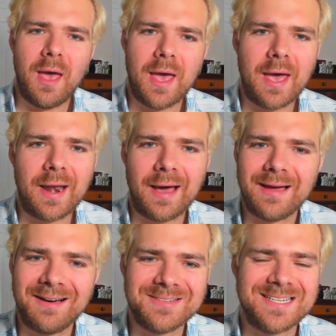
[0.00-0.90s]
and
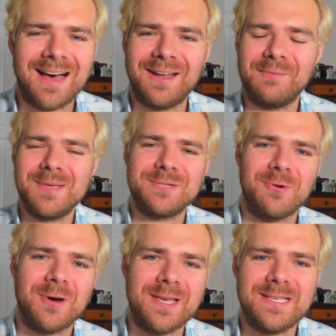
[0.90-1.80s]
I was telling him his
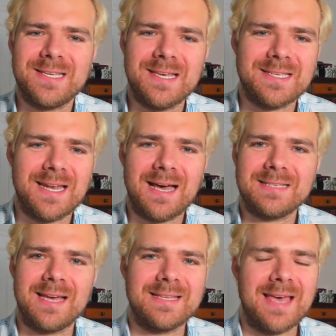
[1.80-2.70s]
rookie season, I
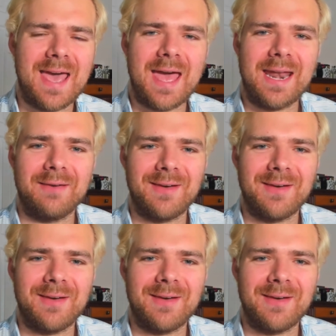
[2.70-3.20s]
was like, Dan,